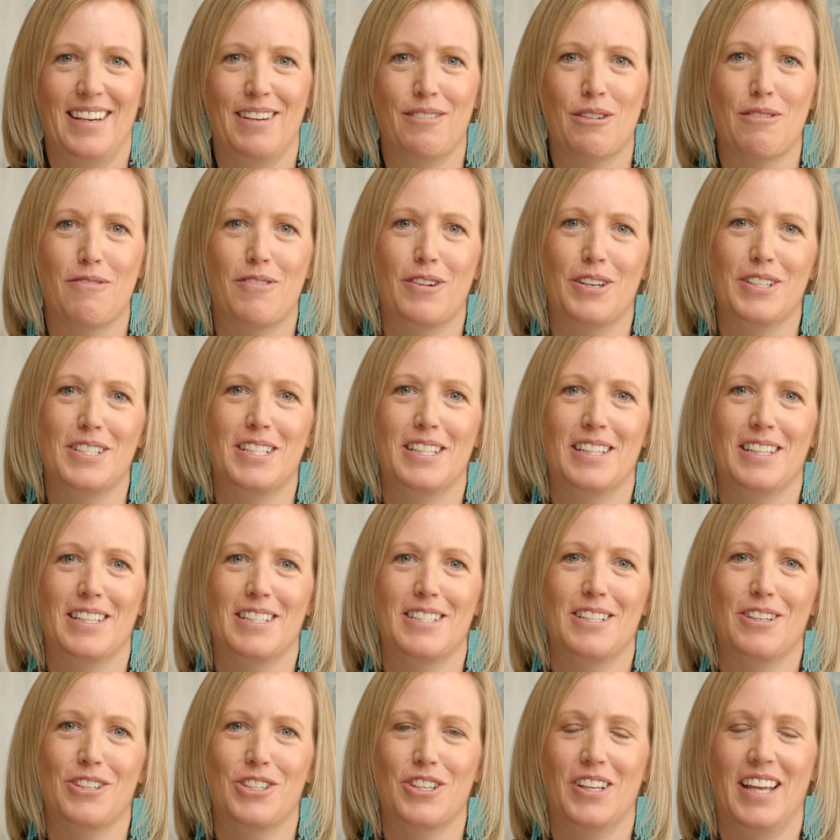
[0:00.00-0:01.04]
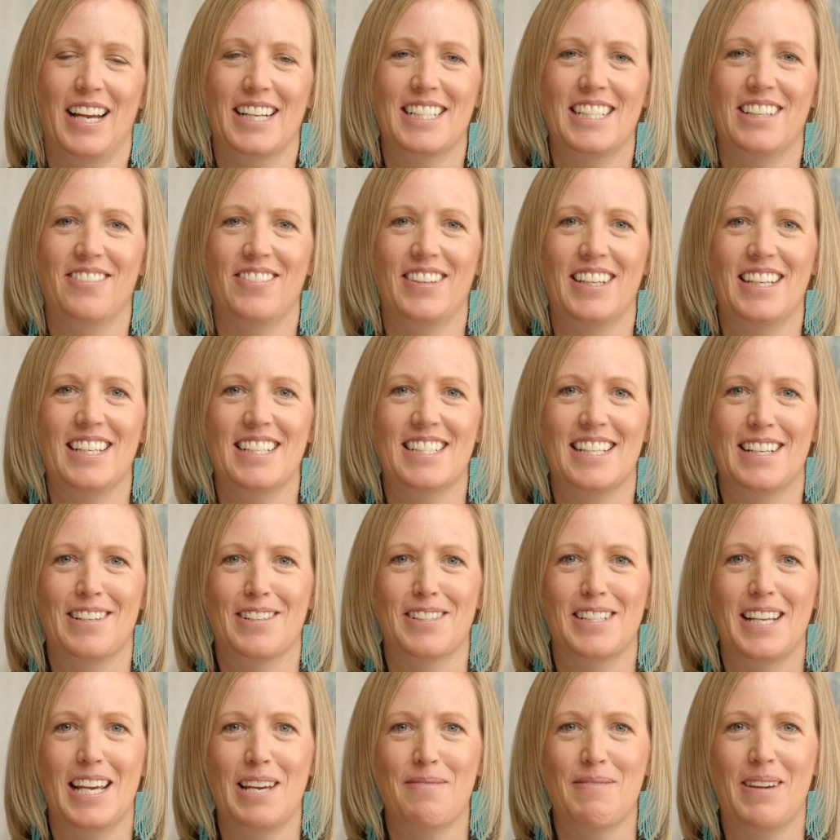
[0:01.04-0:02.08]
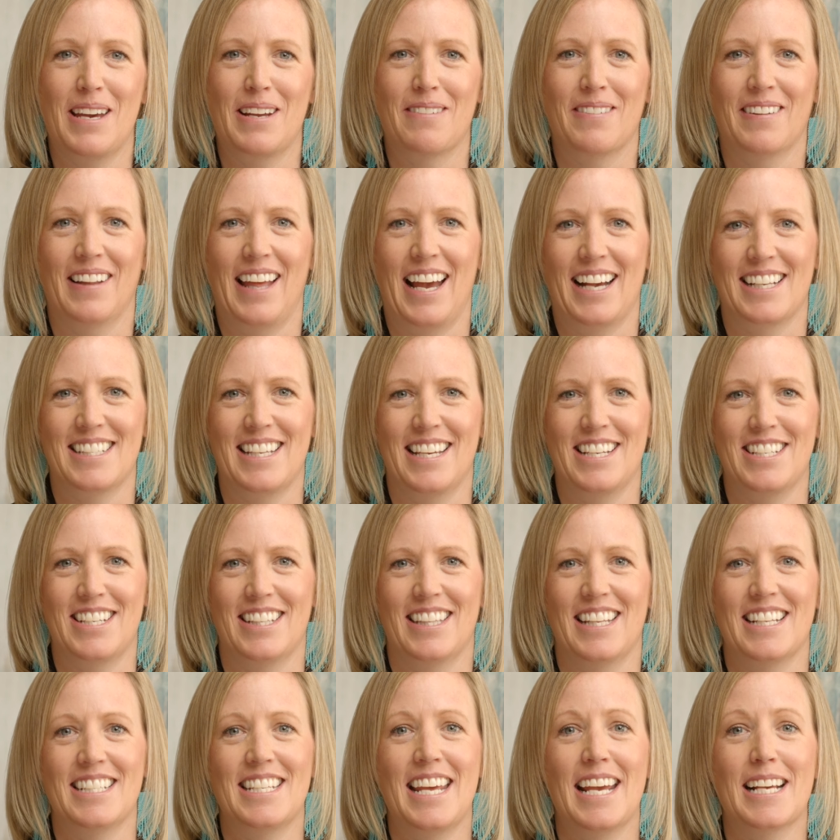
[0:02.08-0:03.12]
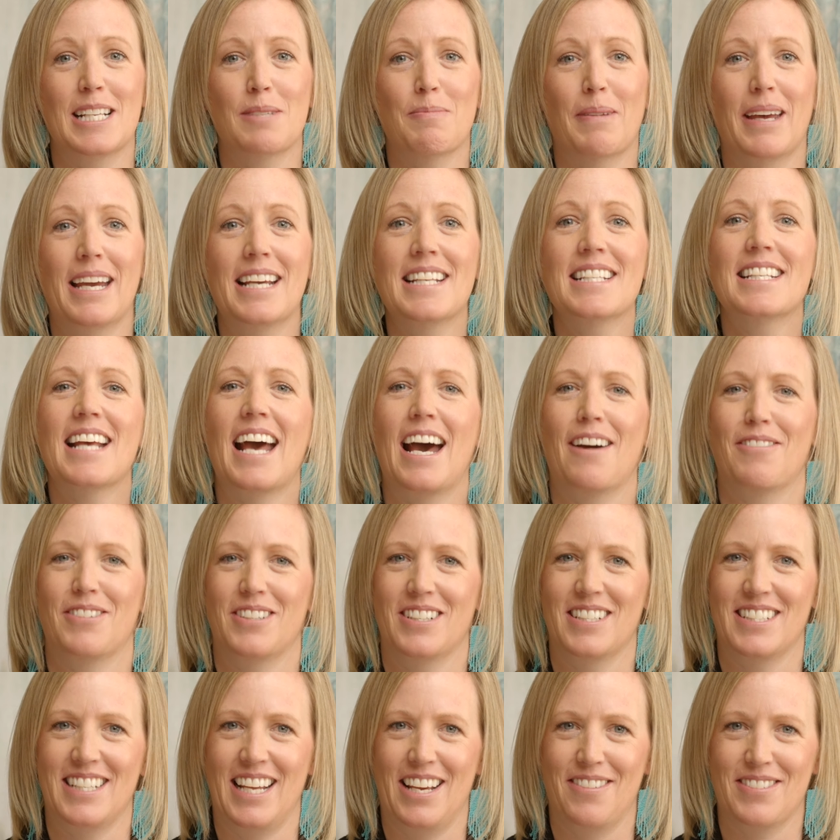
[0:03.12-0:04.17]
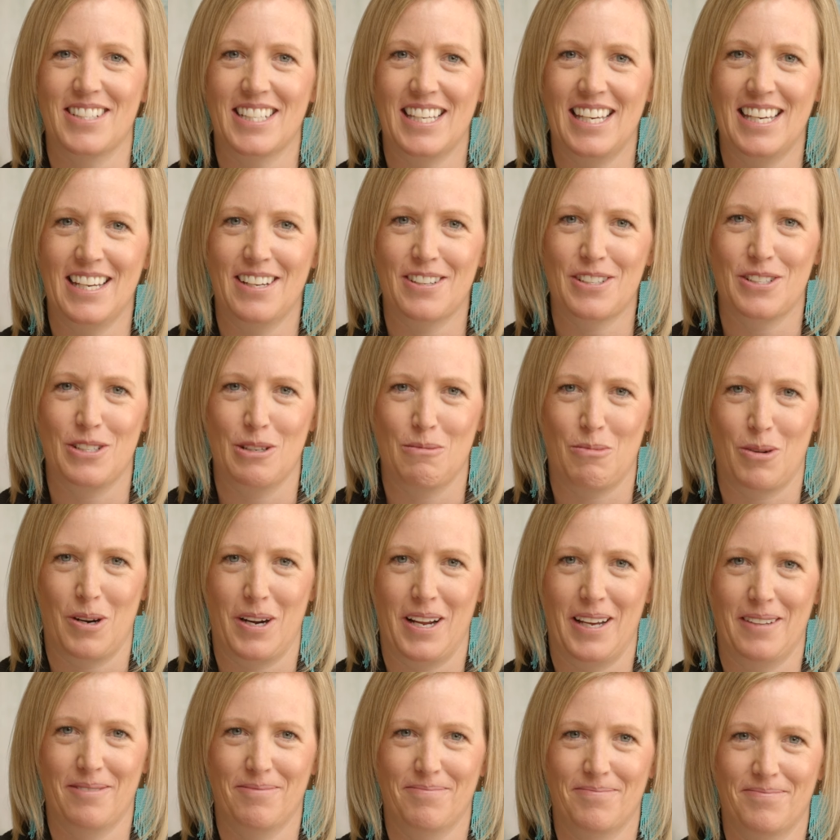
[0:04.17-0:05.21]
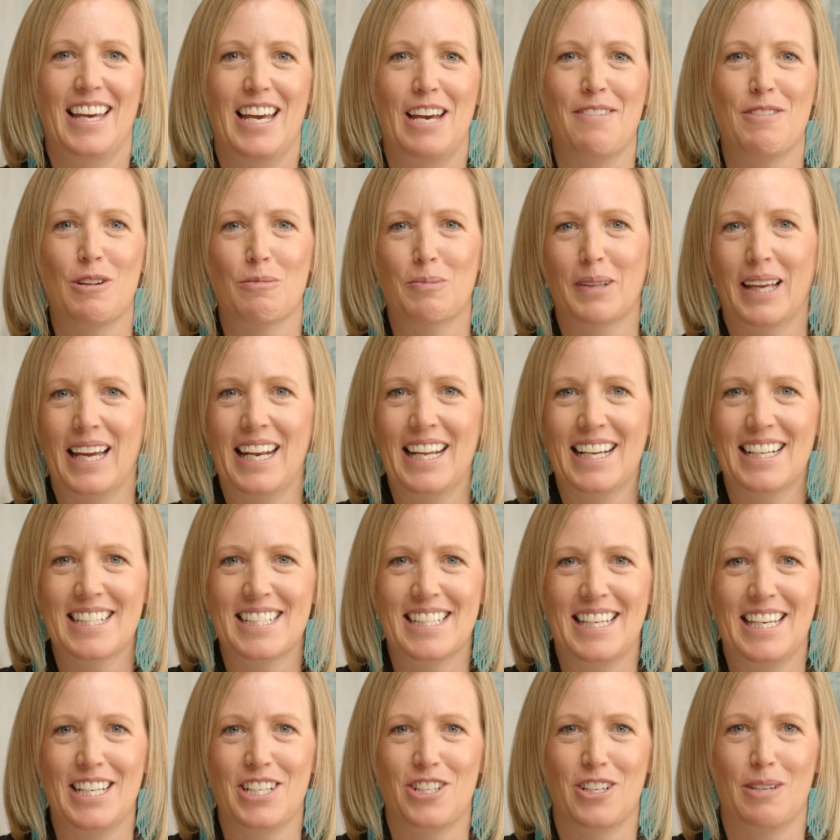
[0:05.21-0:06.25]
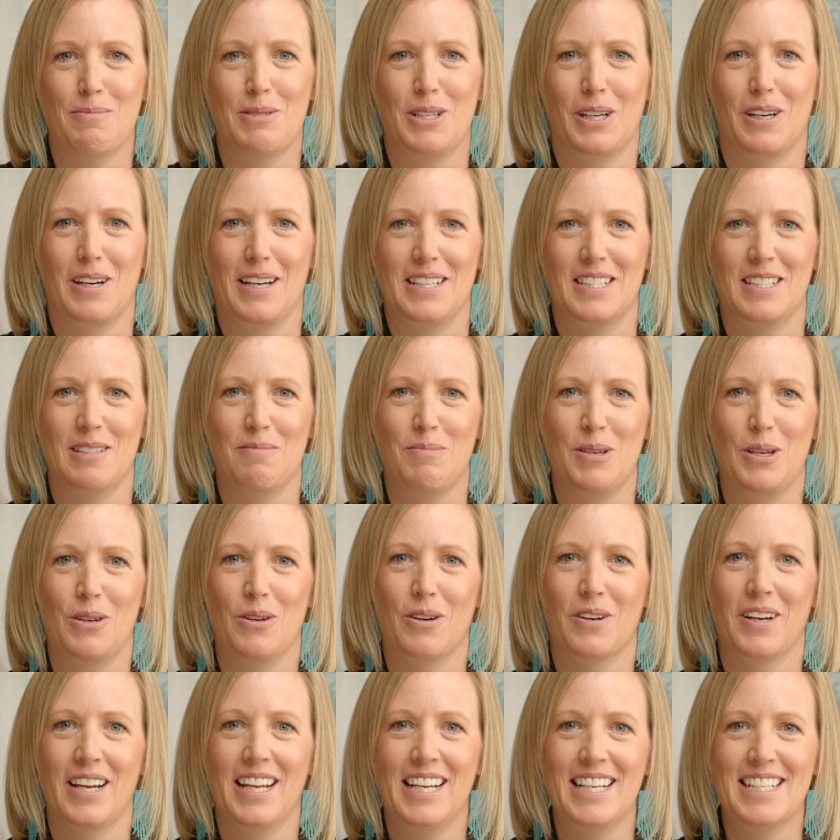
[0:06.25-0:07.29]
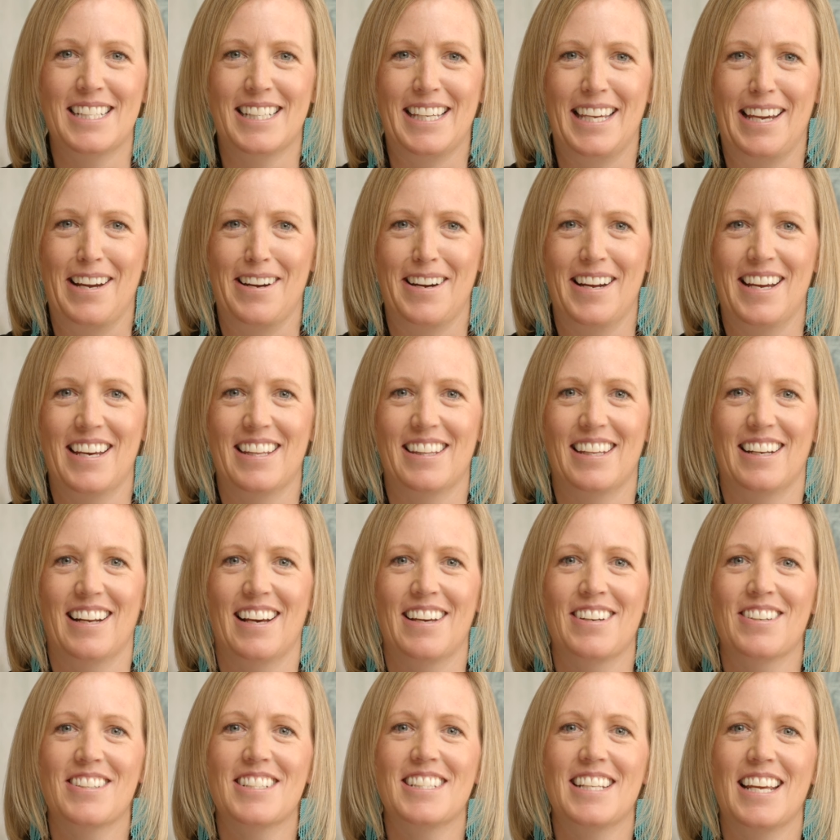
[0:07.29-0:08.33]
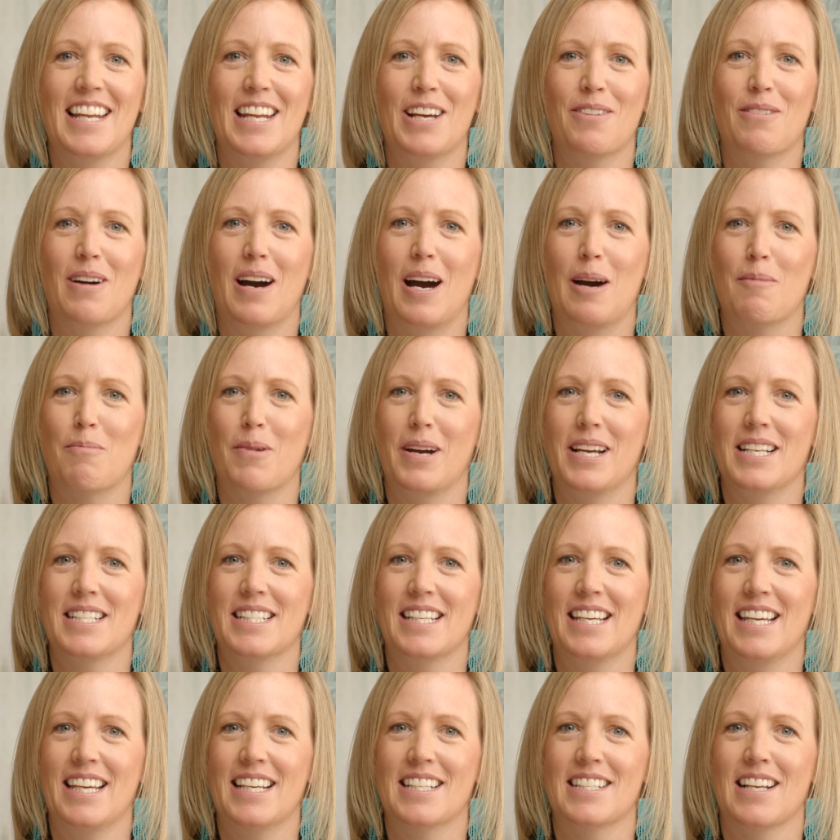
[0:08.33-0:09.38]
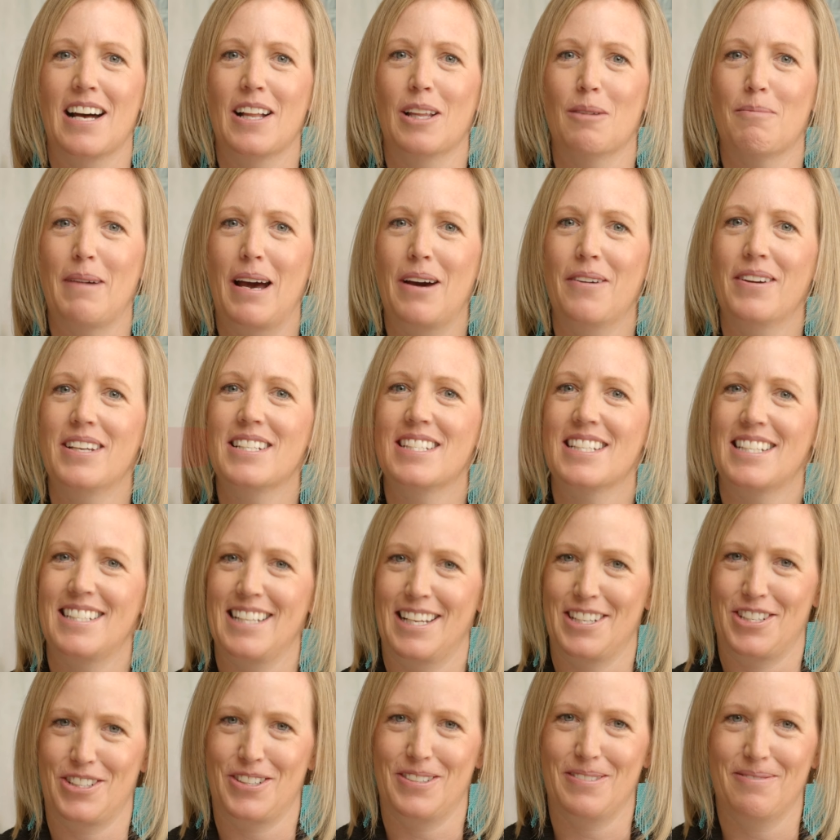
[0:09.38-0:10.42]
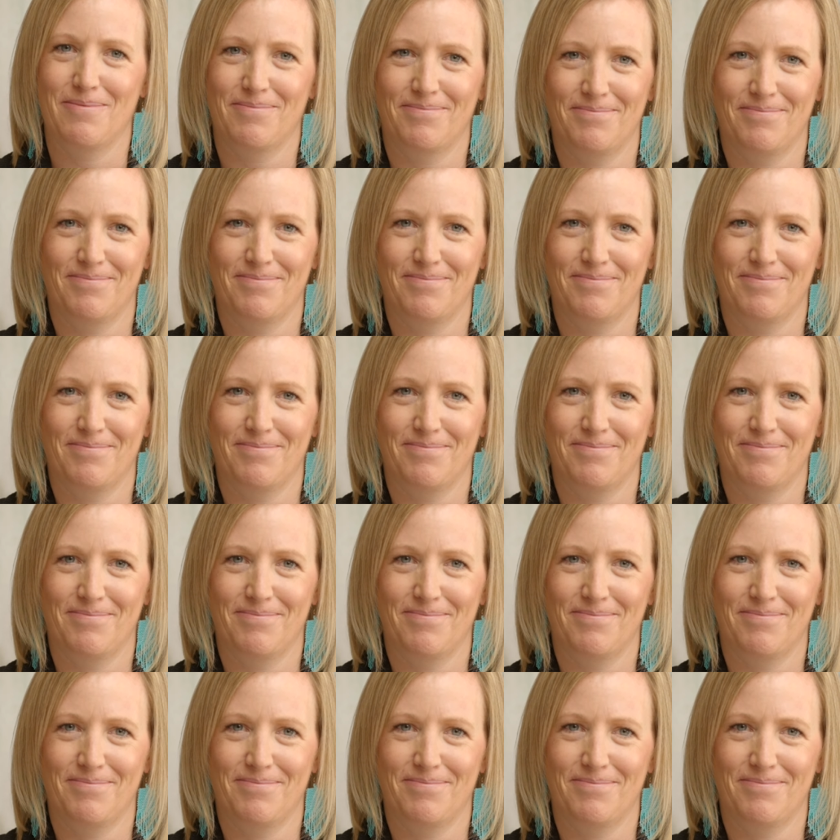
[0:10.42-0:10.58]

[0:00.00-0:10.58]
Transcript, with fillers: It refers to the social activities, entertainment, and relaxation that takes place after a day of skiing or snowboarding. If you're planning a ski trip to Crested Butte or any ski area, then understanding what après ski is all about is essential.